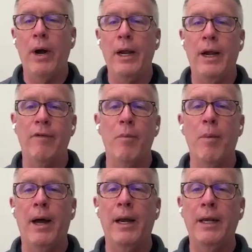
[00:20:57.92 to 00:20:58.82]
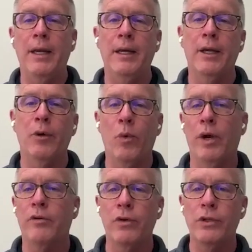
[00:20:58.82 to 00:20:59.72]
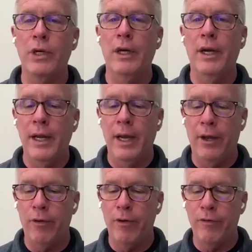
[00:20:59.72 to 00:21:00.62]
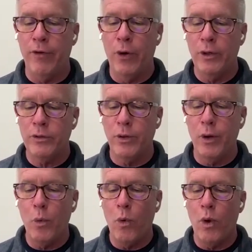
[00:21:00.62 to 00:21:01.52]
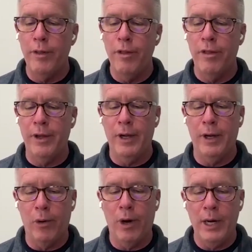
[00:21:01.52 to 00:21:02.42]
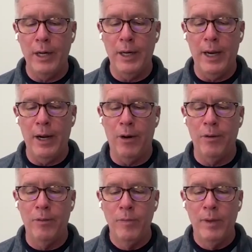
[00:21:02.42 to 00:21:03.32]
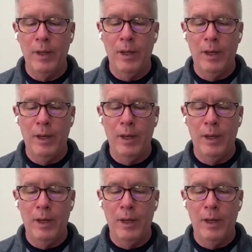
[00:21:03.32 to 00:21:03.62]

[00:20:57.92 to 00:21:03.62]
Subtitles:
could bring everybody in West Virginia together to focus on one thing right now,